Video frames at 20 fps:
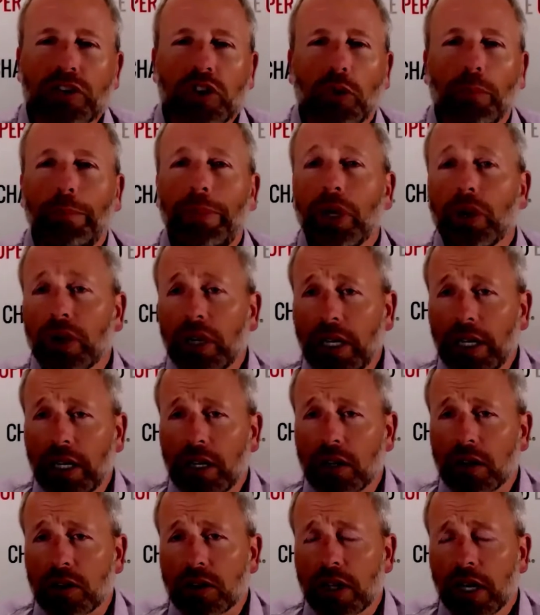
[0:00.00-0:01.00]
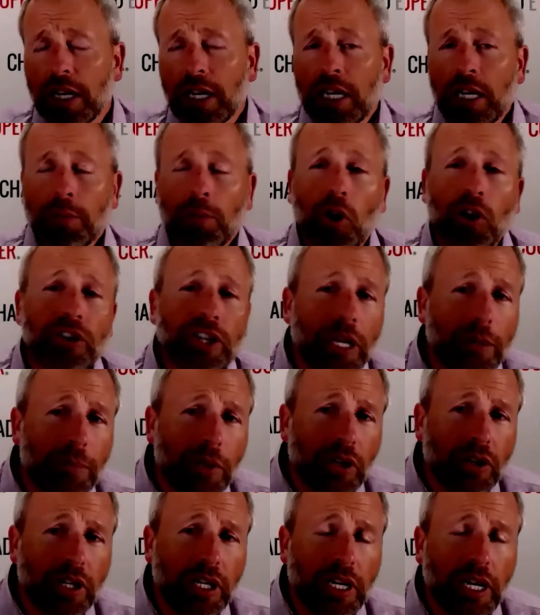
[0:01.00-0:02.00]
So billionaires,
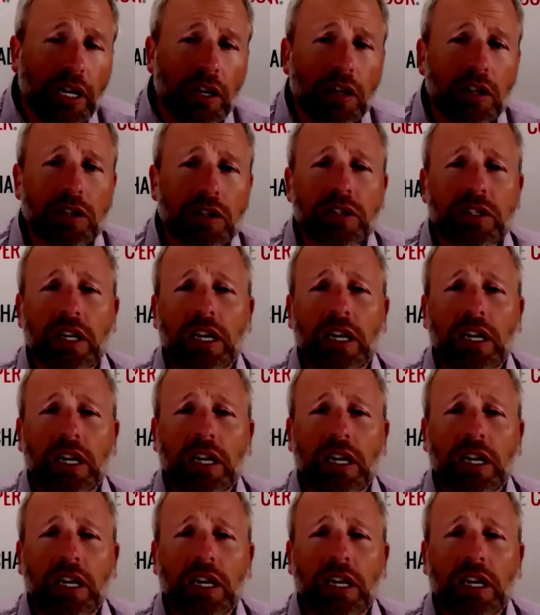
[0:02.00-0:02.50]
multimillionaires.